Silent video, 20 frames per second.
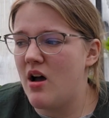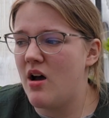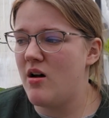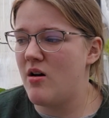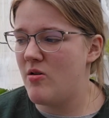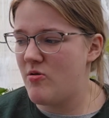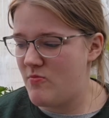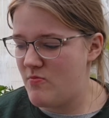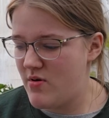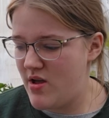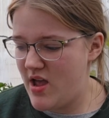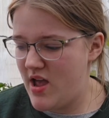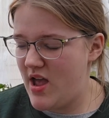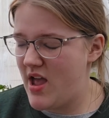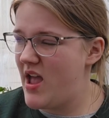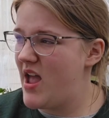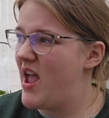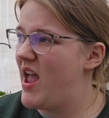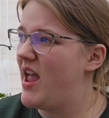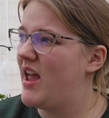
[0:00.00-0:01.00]

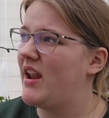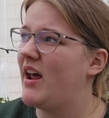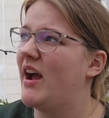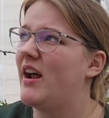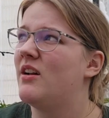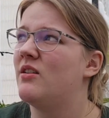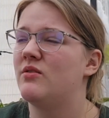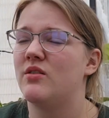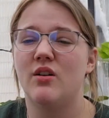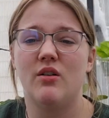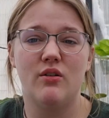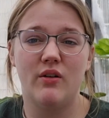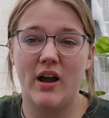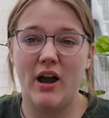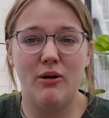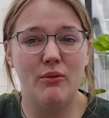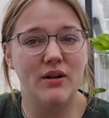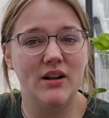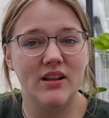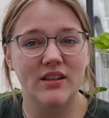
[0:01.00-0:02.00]
And I don't know
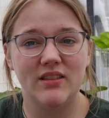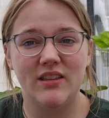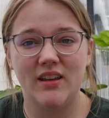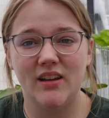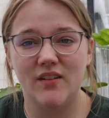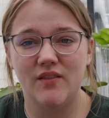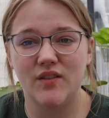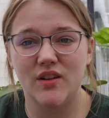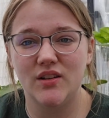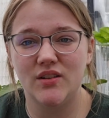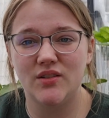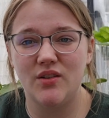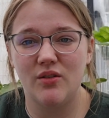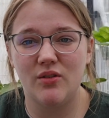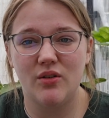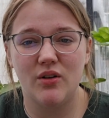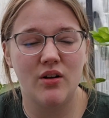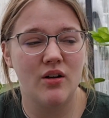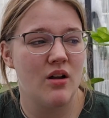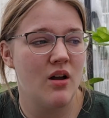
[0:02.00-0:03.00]
how we didn't think of these
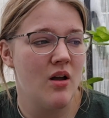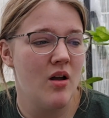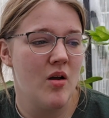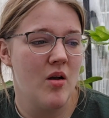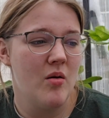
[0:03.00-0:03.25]
sooner,